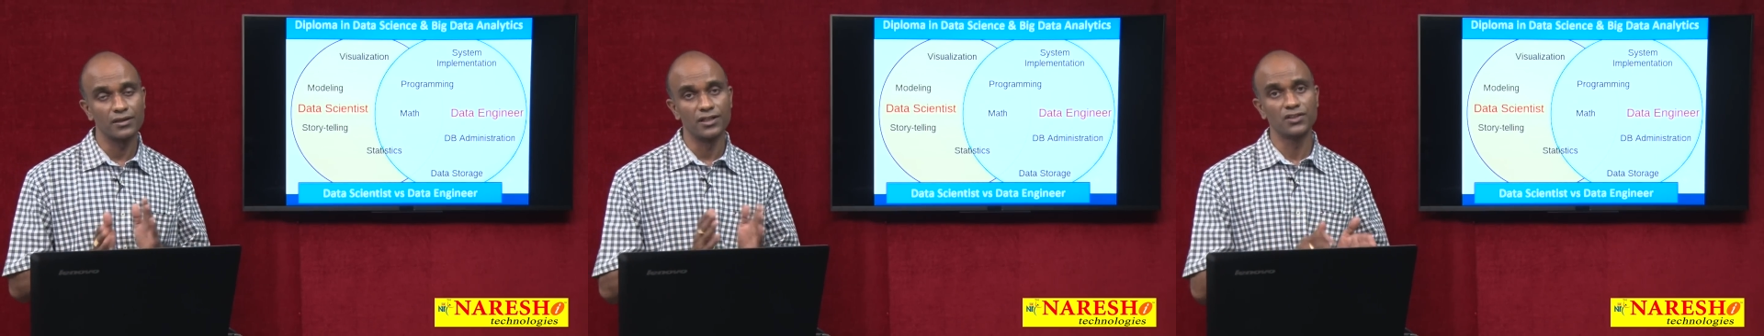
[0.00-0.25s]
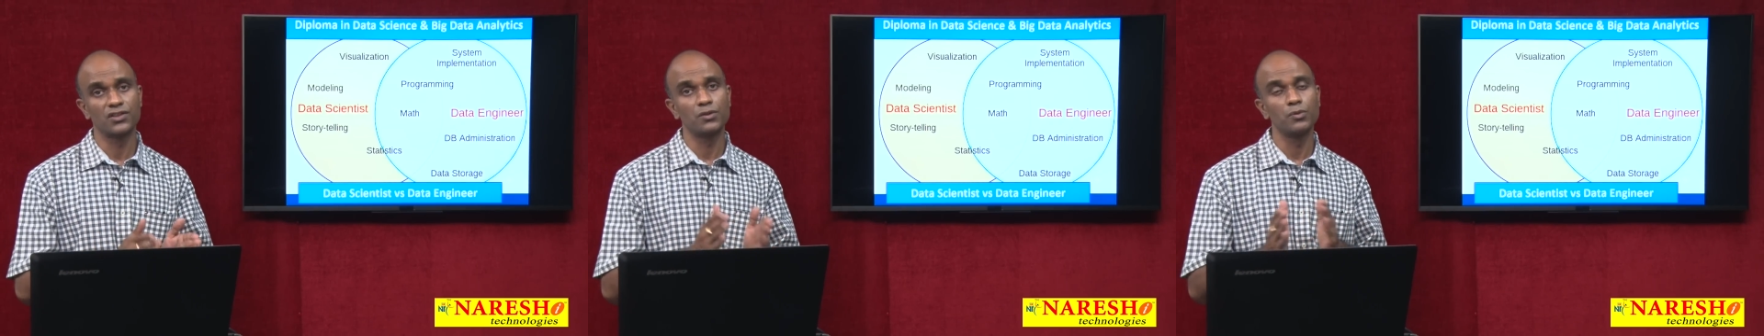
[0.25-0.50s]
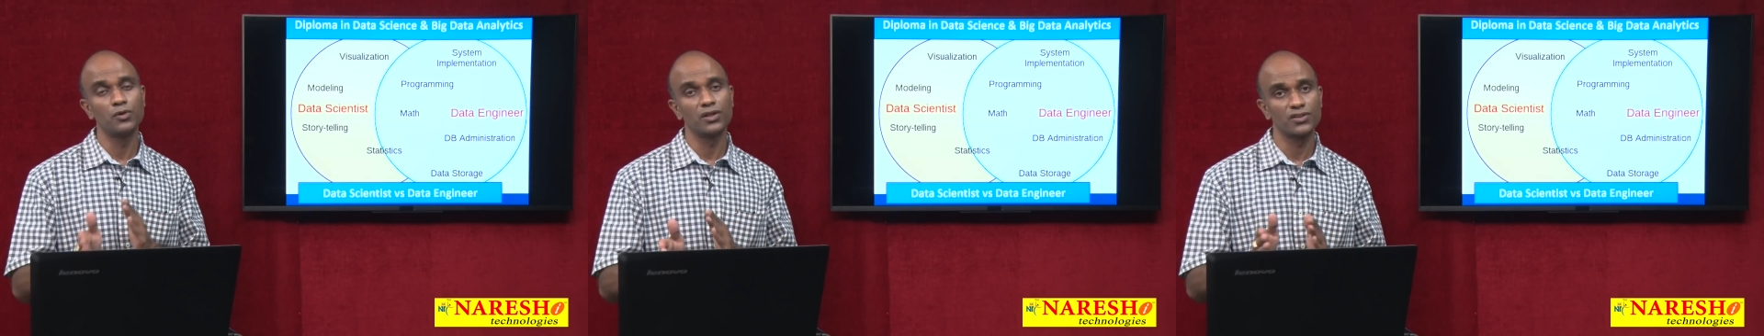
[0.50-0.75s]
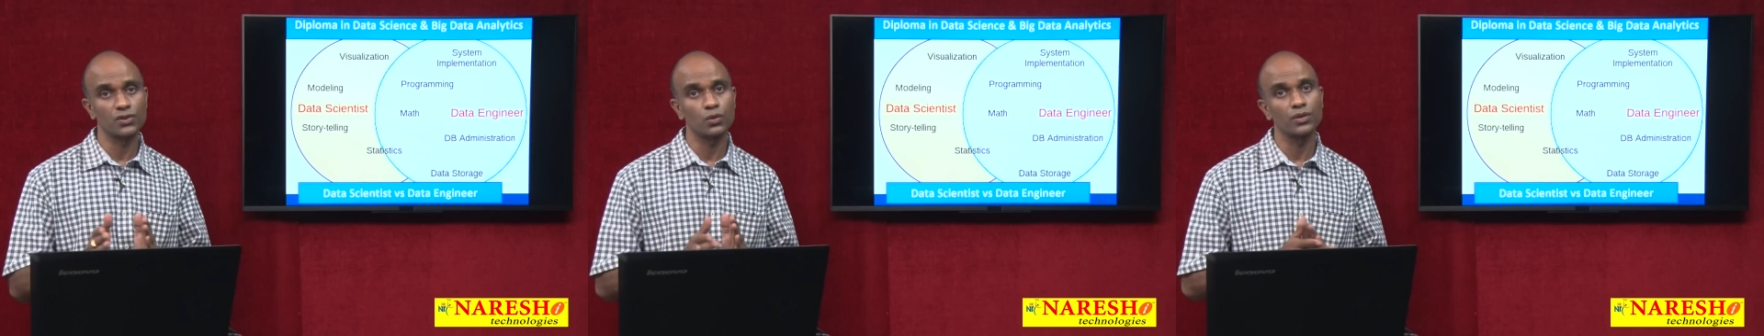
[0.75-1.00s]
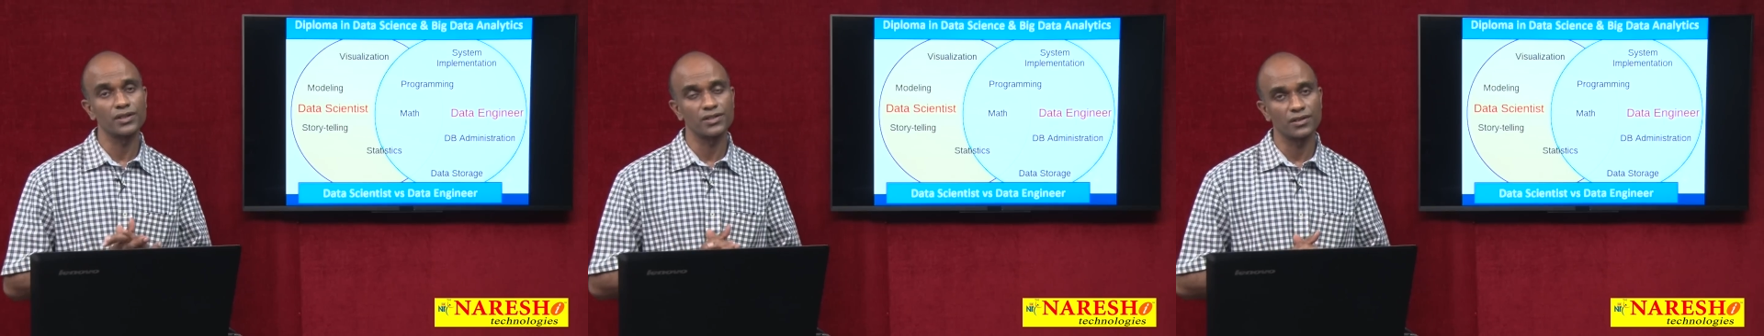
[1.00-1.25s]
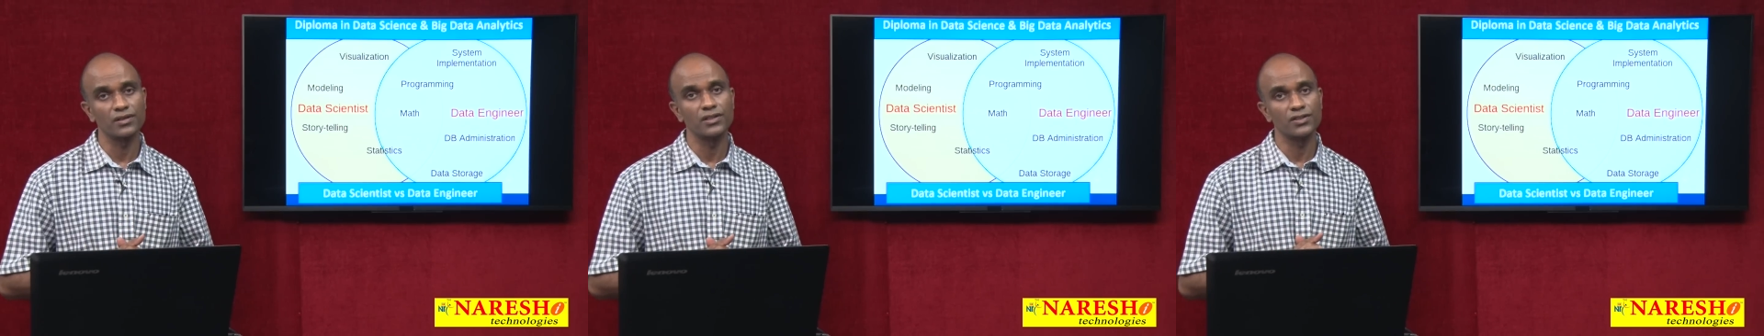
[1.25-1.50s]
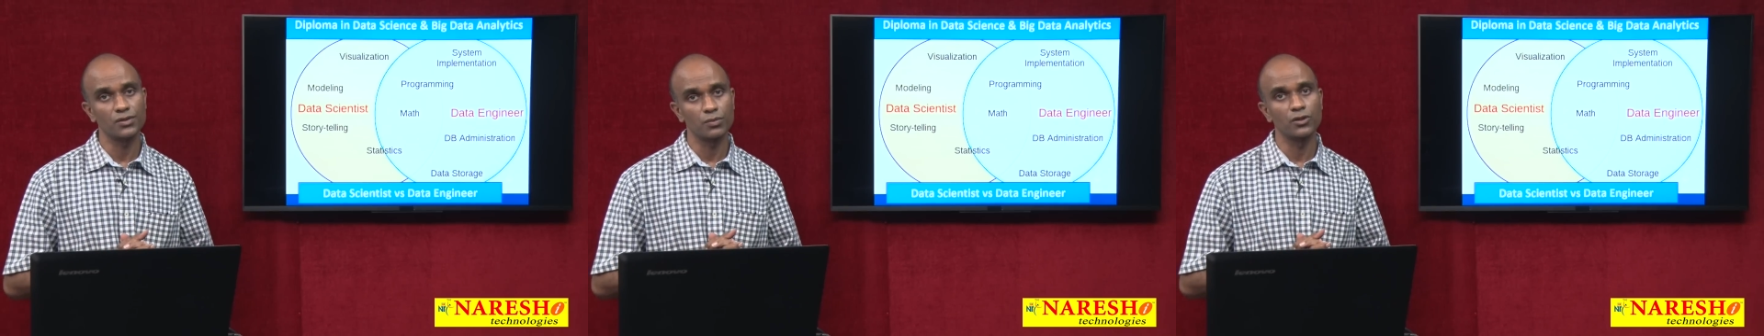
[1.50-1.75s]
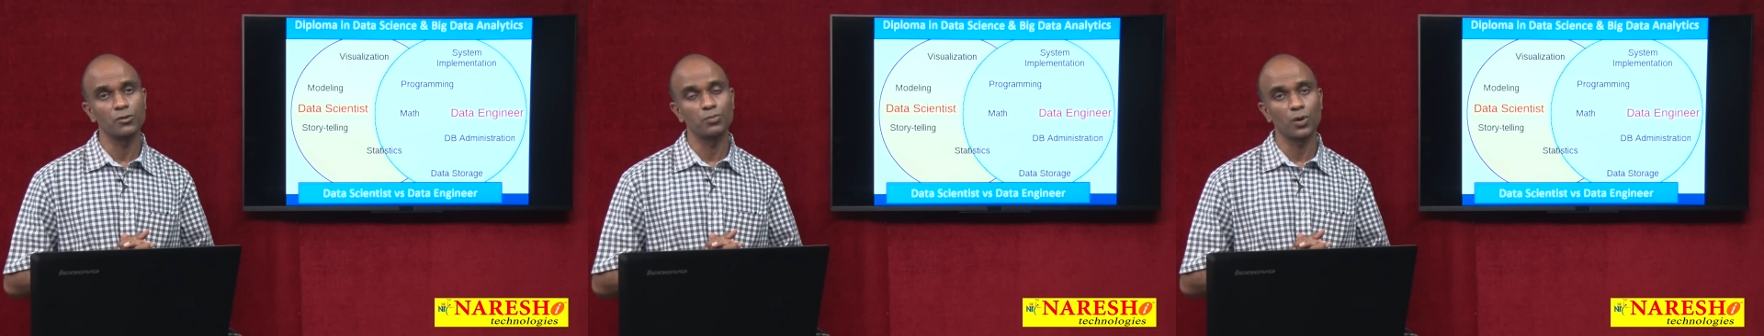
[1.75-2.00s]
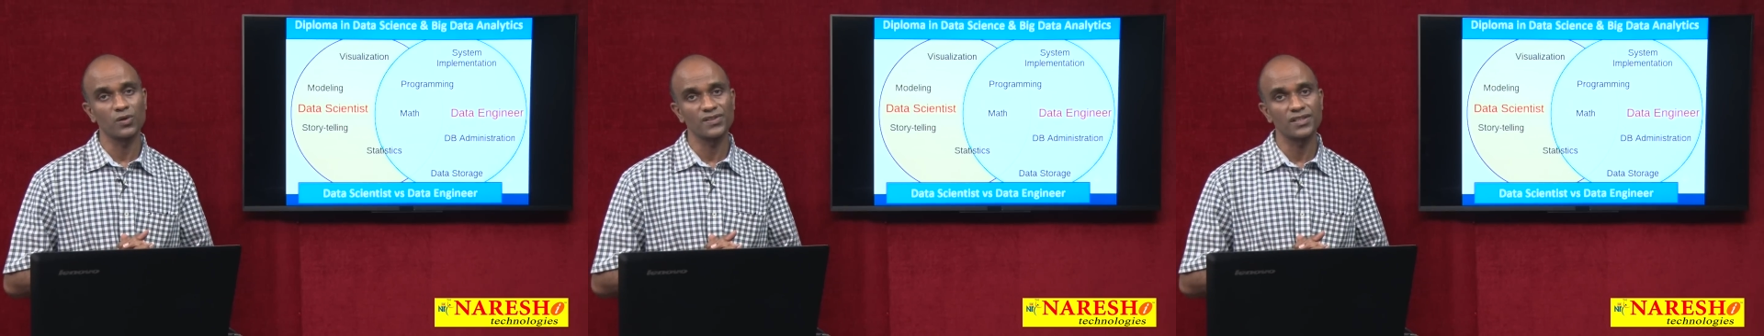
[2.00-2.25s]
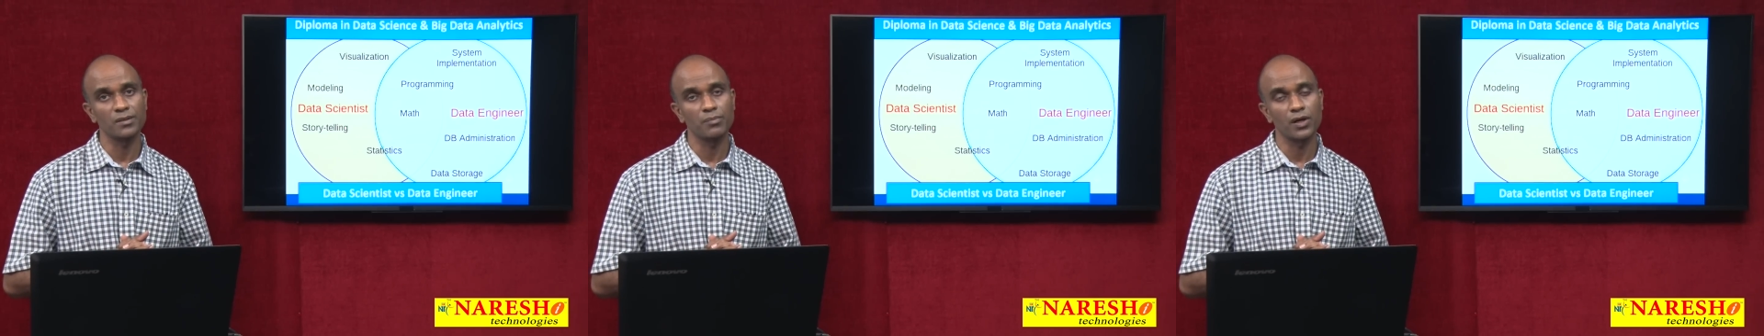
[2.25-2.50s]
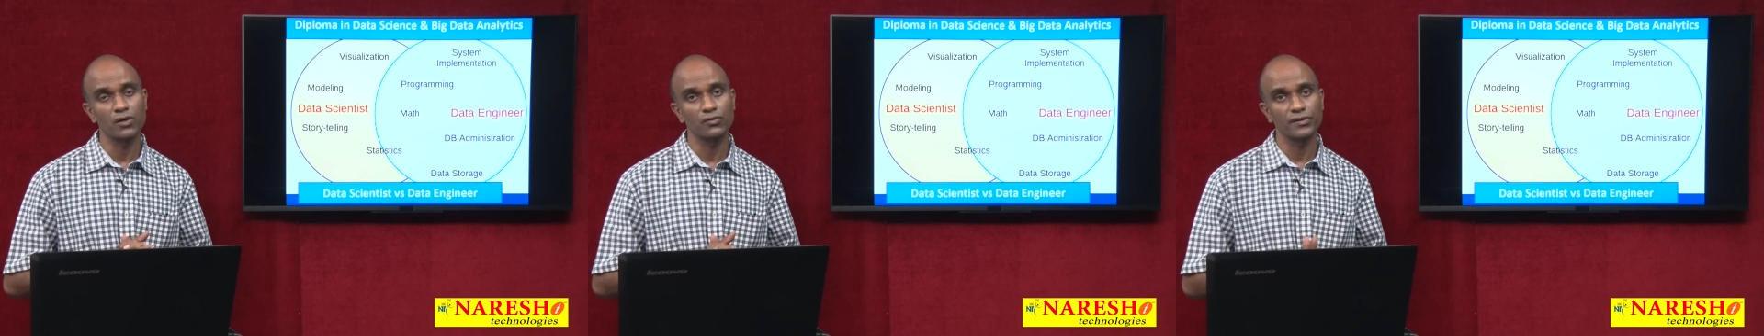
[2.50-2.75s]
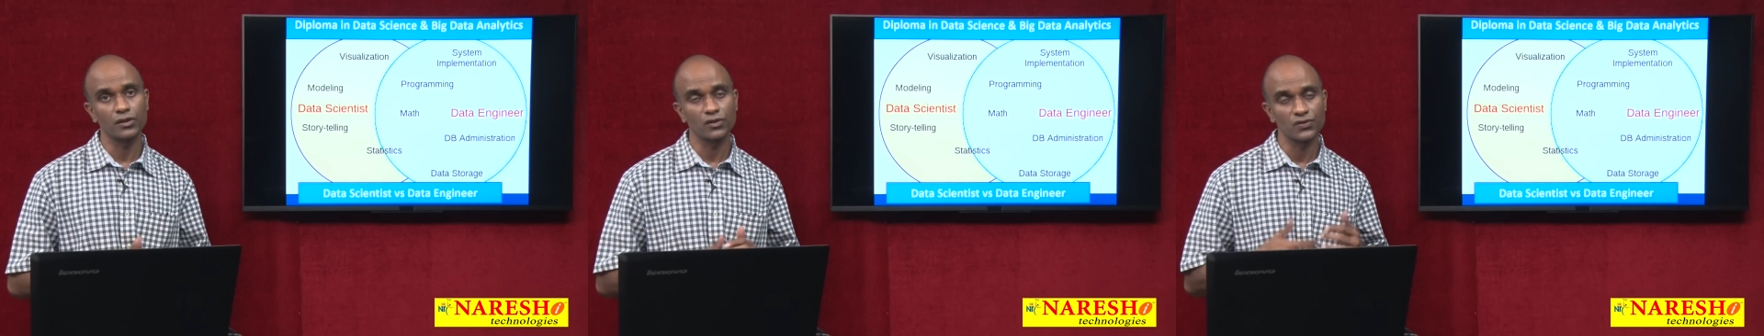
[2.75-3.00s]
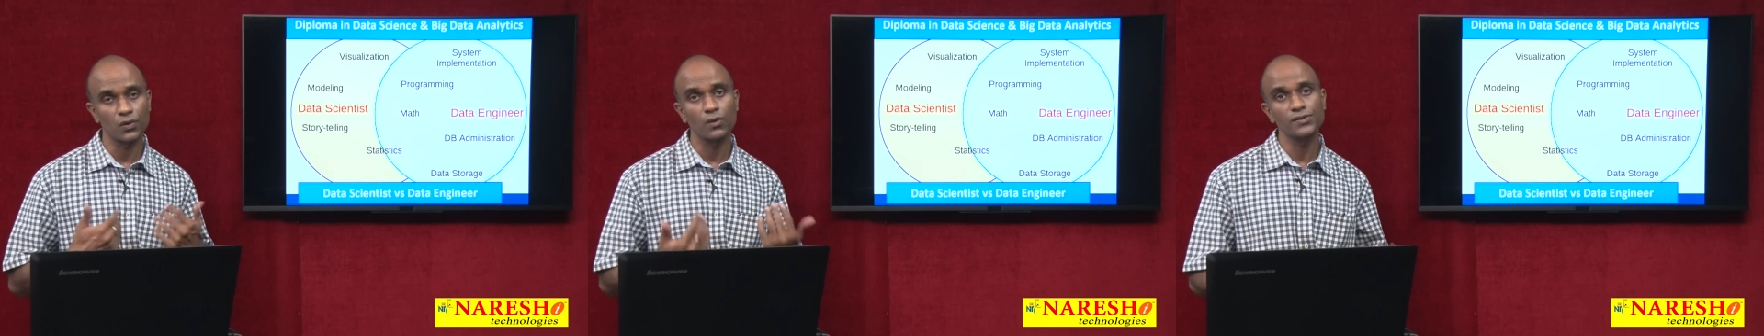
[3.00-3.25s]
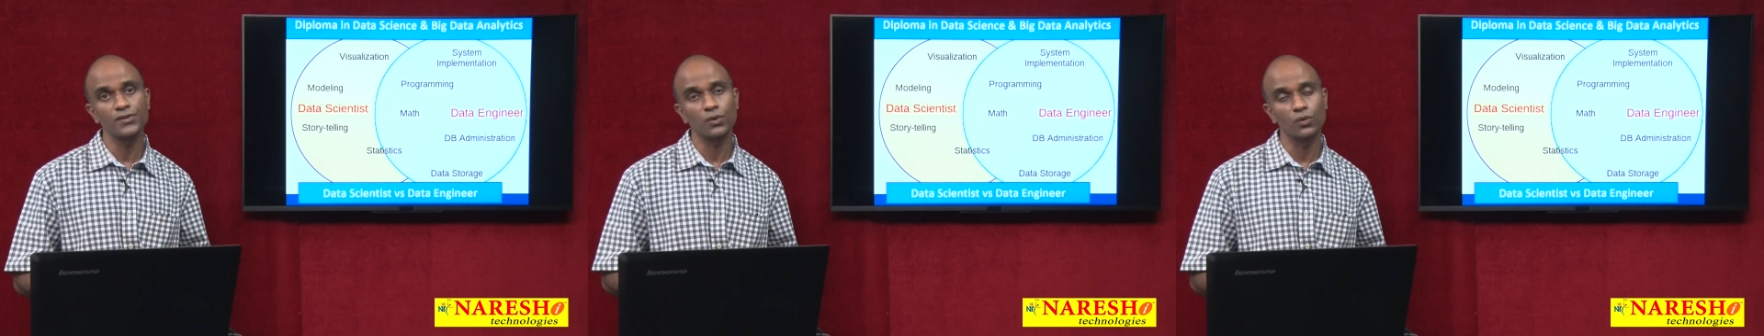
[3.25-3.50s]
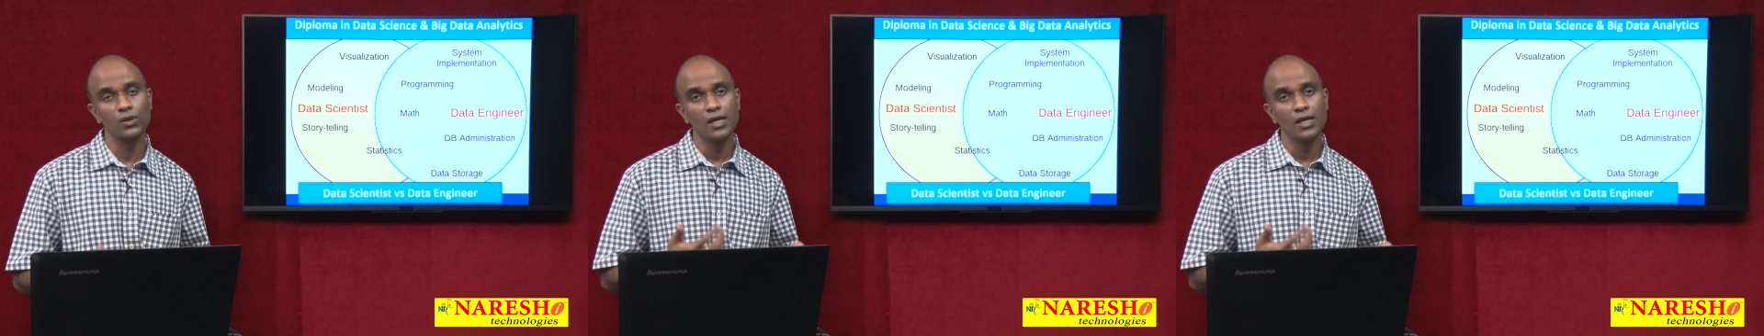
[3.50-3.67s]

The distributed storage and the distributed processing part of it is also